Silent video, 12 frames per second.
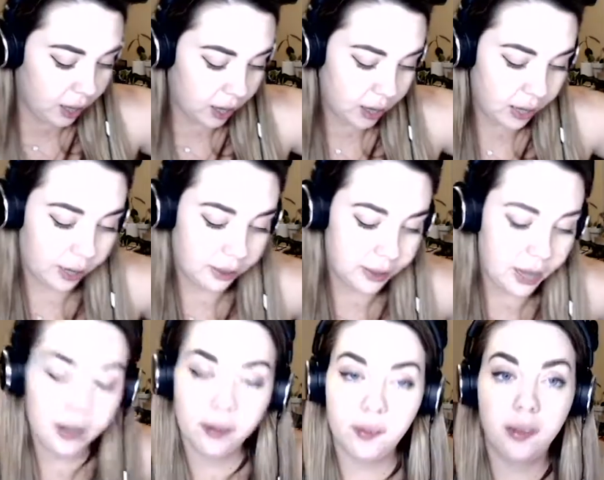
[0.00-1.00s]
And
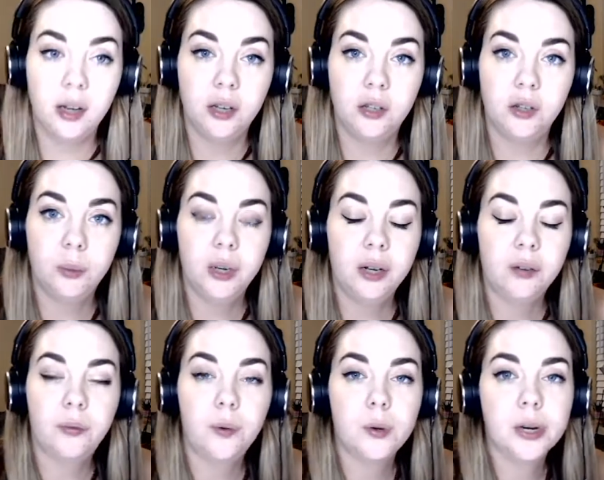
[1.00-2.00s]
that is going to do
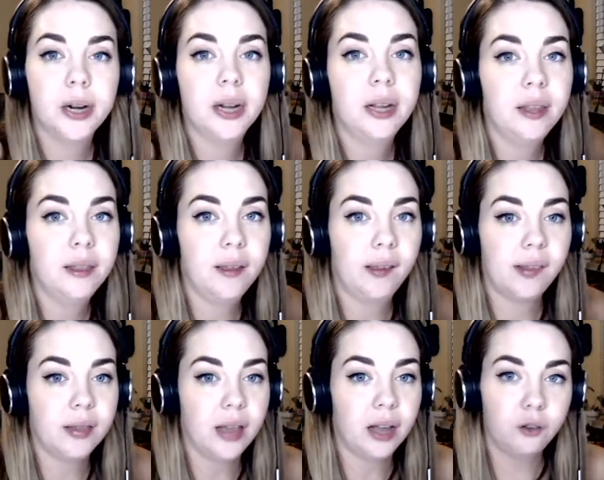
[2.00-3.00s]
it for
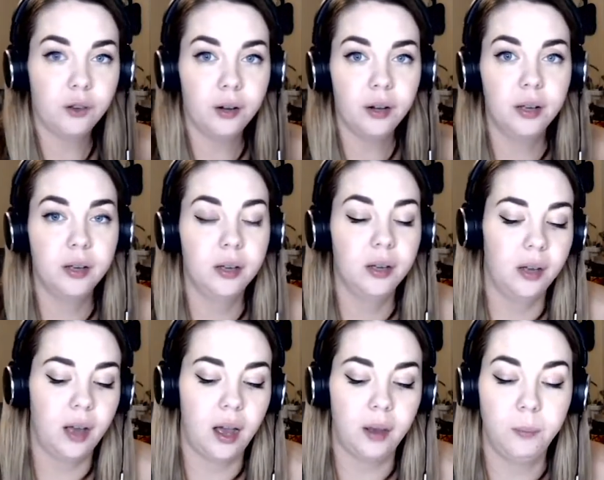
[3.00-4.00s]
this lecture.
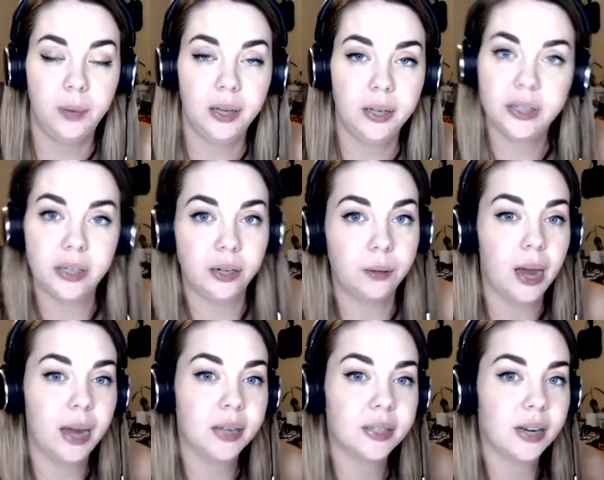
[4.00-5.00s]
I will see you
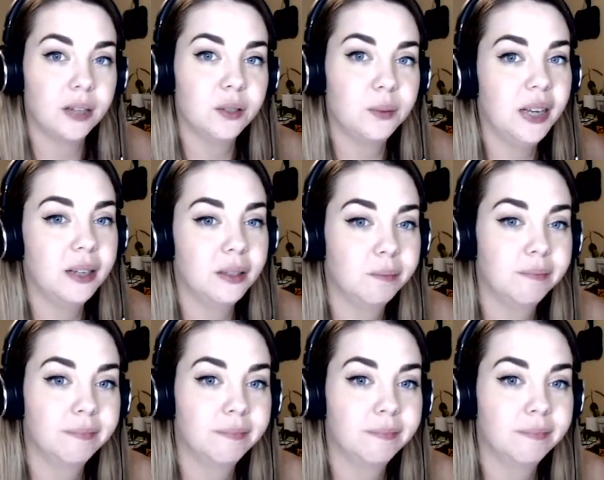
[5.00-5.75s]
guys next week.